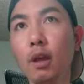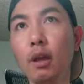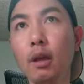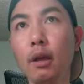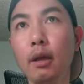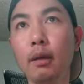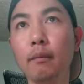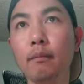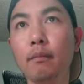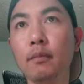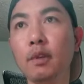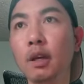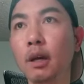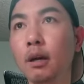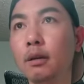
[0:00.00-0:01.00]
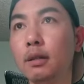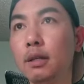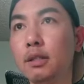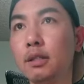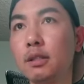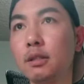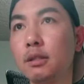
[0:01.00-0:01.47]
and yeah,
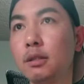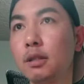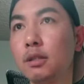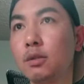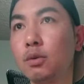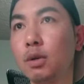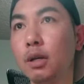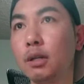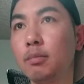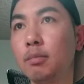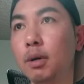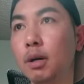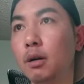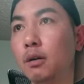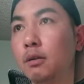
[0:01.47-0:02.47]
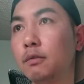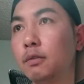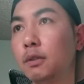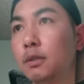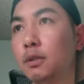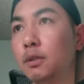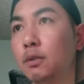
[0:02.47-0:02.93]
that's quite
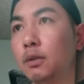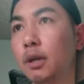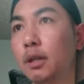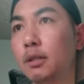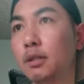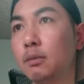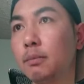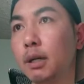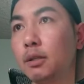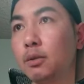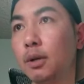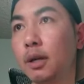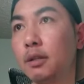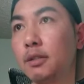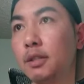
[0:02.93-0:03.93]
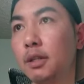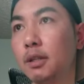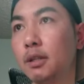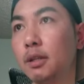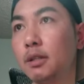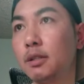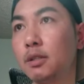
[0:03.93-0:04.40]
powerful. Okay, let's go back to other
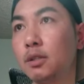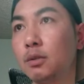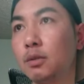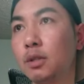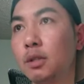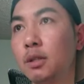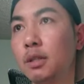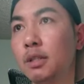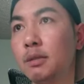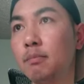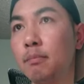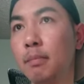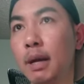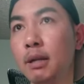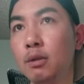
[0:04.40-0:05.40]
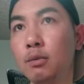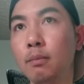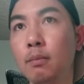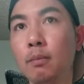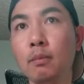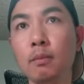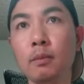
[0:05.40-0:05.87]
settings. So in this menu,
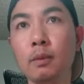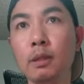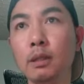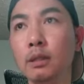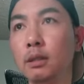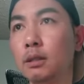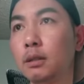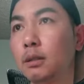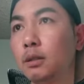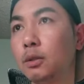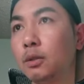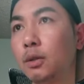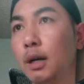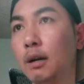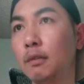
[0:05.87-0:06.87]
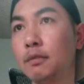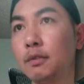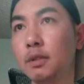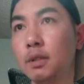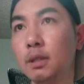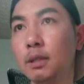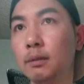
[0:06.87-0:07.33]
you have
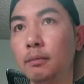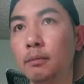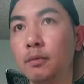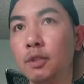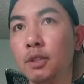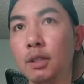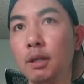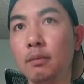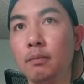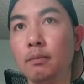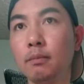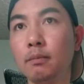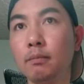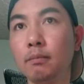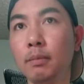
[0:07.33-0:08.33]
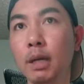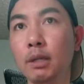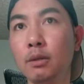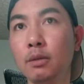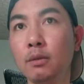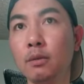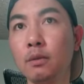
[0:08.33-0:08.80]
some menu
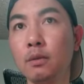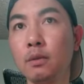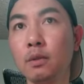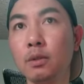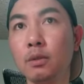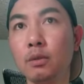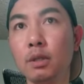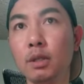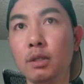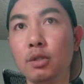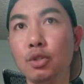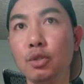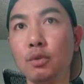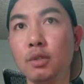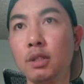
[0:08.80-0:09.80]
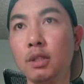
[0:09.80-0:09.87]
you can choose here.